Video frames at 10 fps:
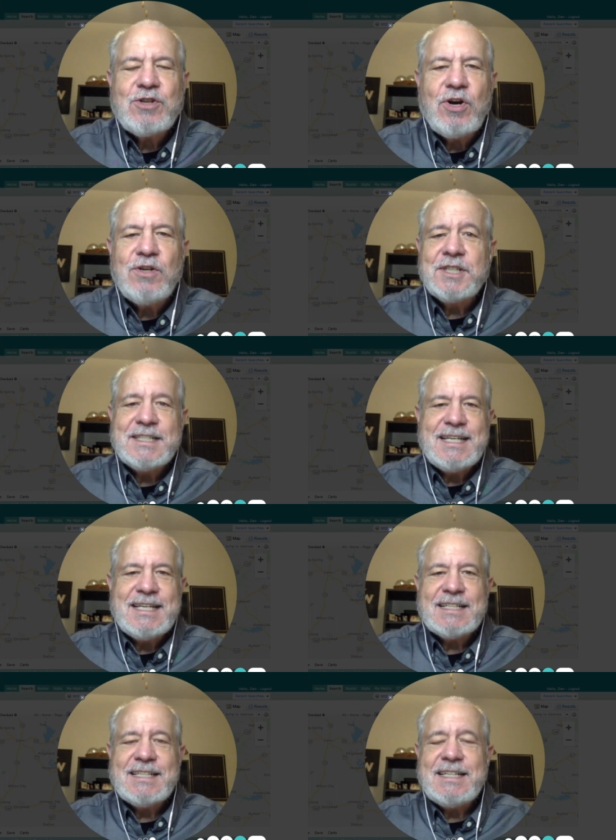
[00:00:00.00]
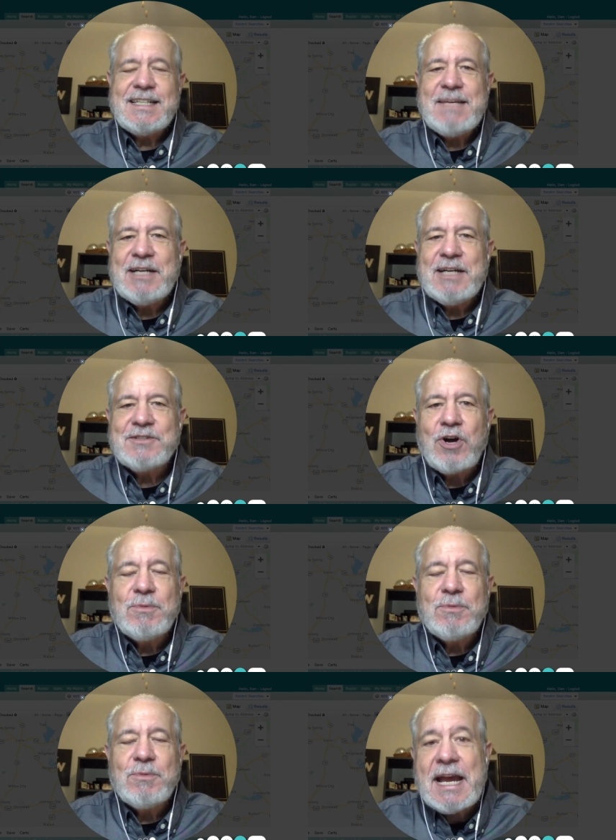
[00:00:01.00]
calls and texts and emails
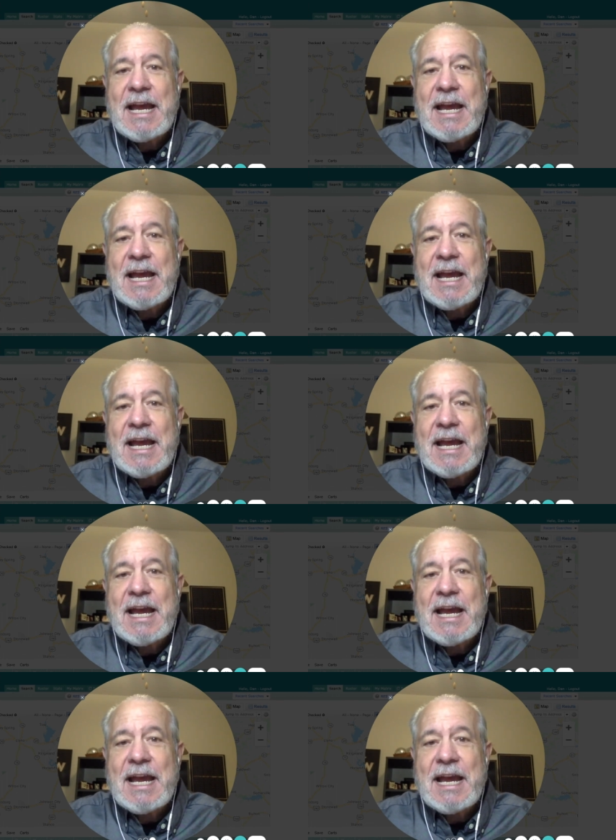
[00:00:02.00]
almost